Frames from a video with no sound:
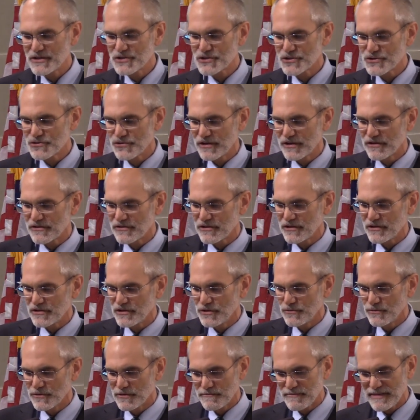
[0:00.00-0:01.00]
he may
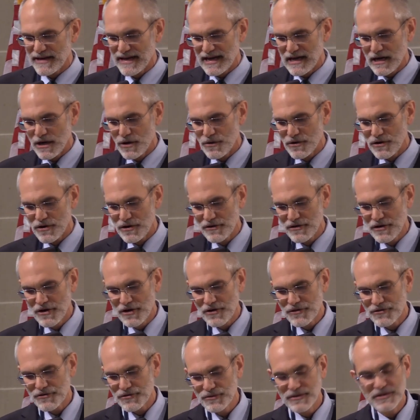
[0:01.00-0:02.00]
strengthen you with
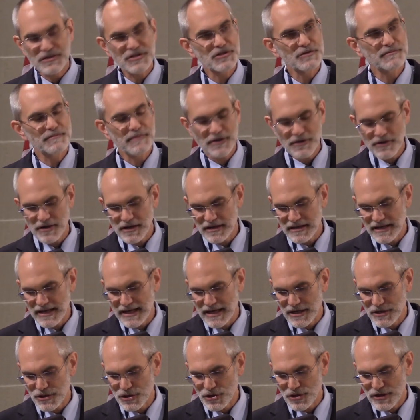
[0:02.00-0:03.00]
power through his
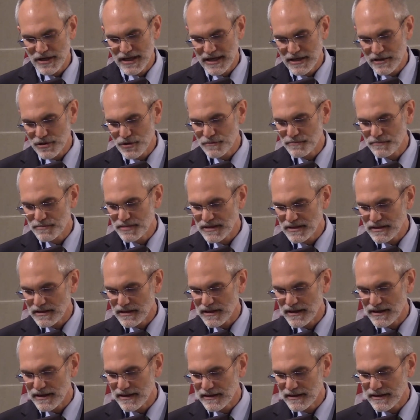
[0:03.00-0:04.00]
Spirit in your inner
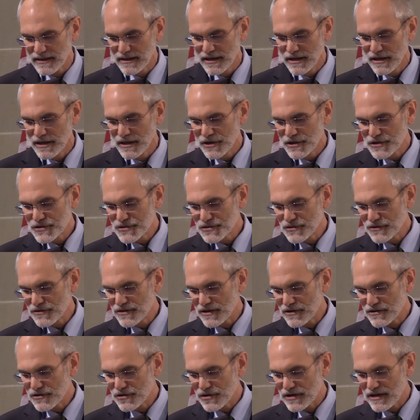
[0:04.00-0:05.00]
being, so
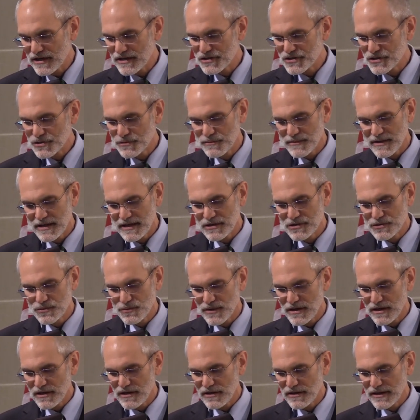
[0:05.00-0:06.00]
that Christ may
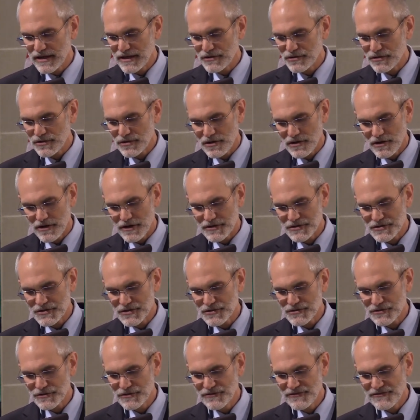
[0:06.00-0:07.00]
dwell in your hearts
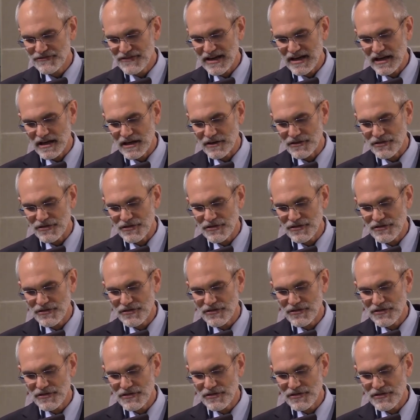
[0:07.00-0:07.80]
through faith.